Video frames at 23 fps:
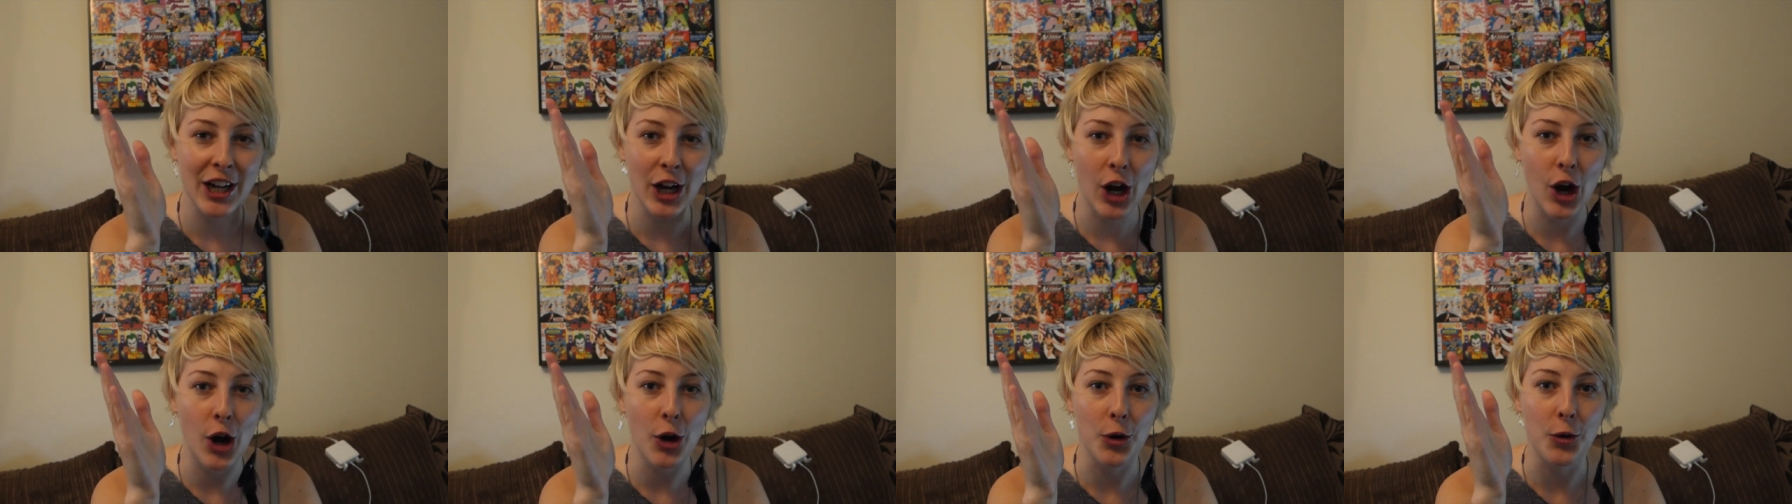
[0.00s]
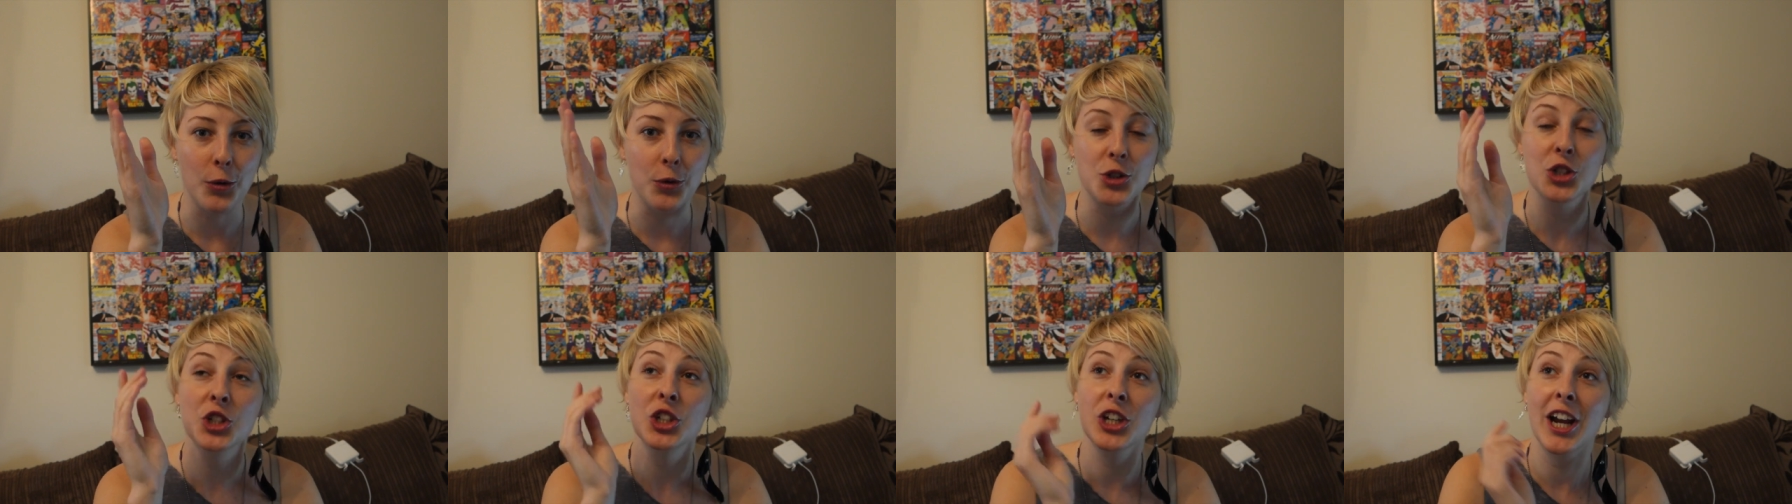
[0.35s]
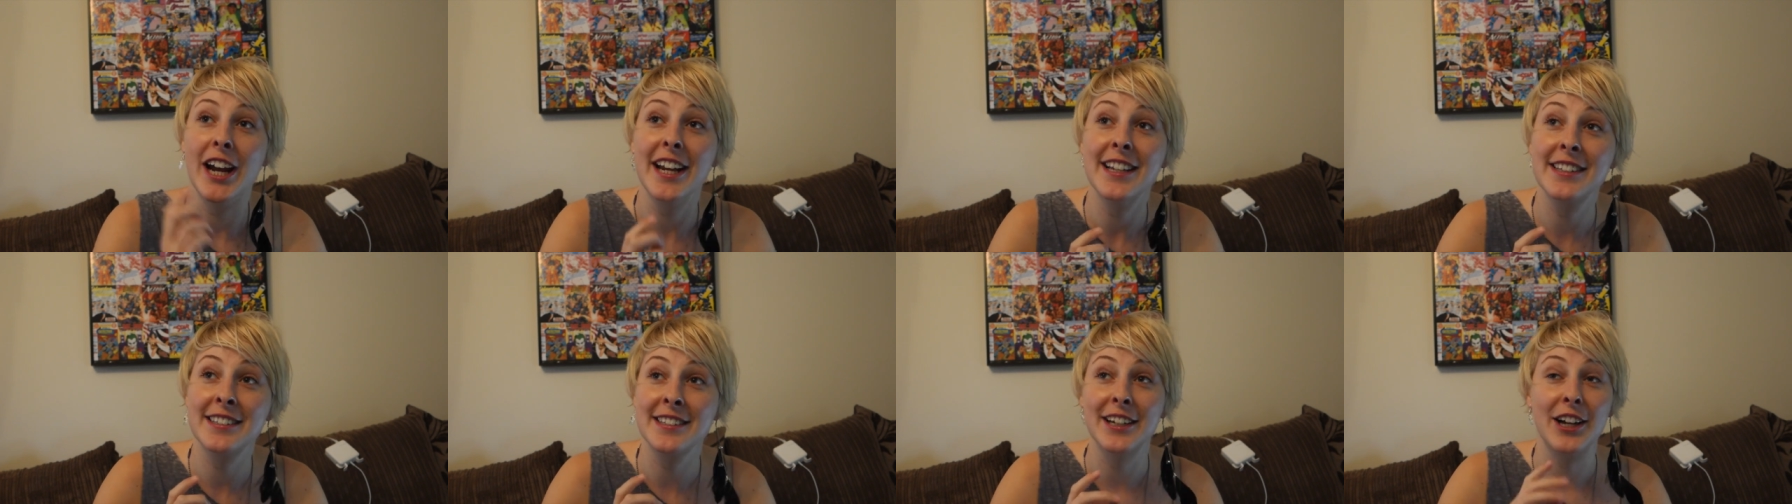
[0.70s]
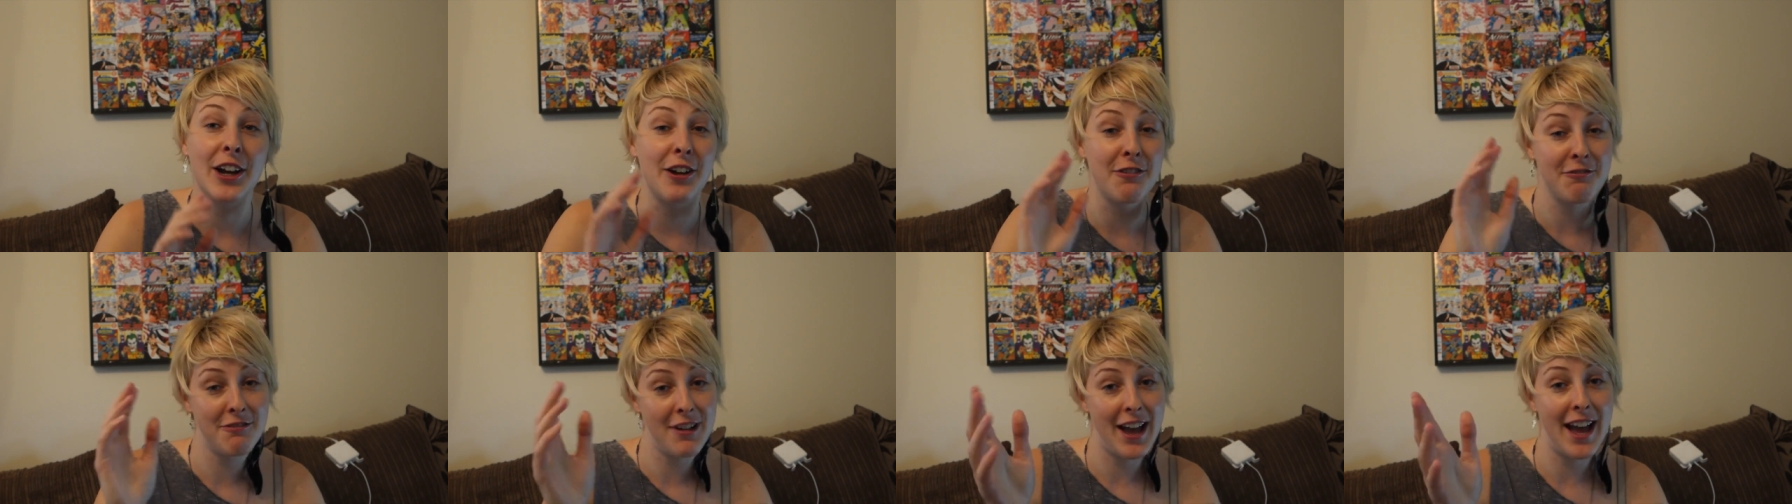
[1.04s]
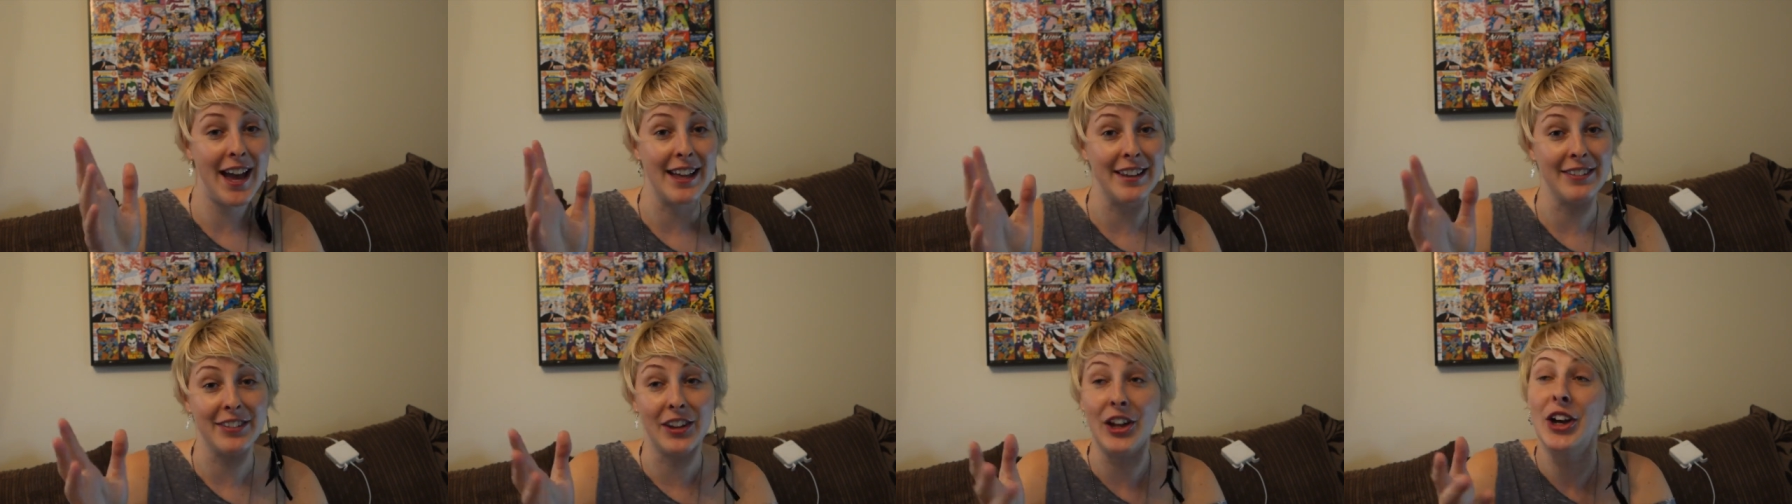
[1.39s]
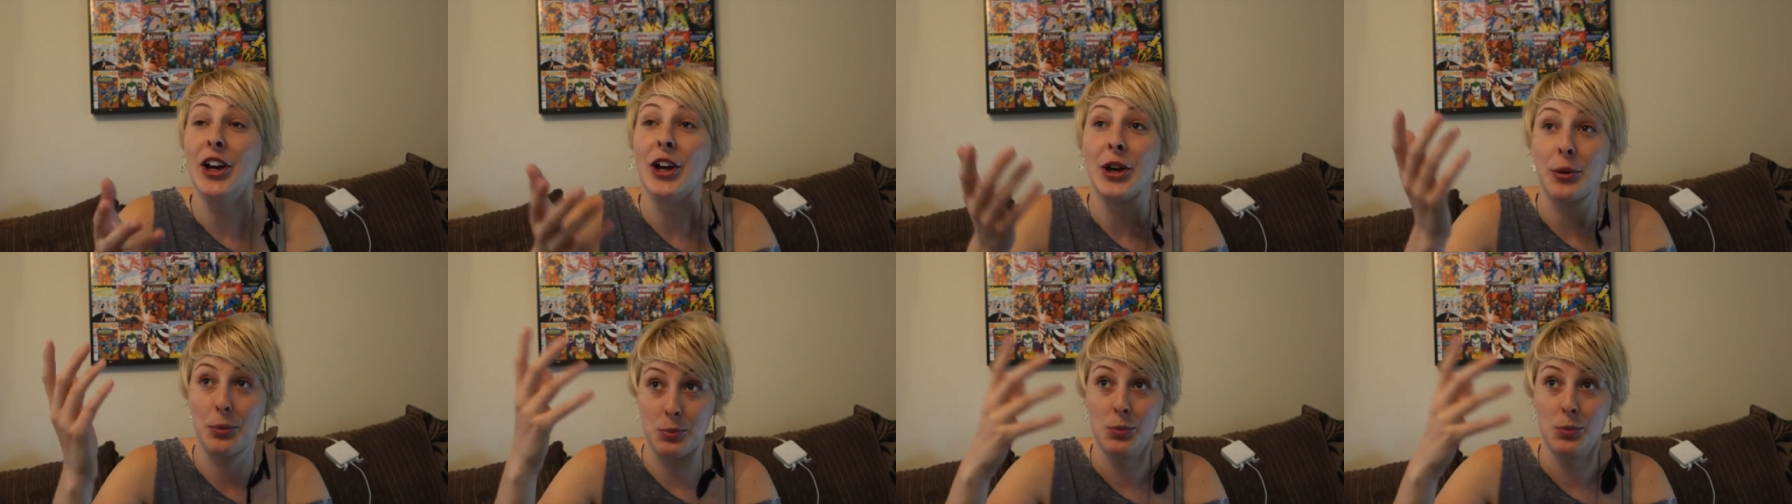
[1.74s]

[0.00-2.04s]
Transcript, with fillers: cold chasing a van that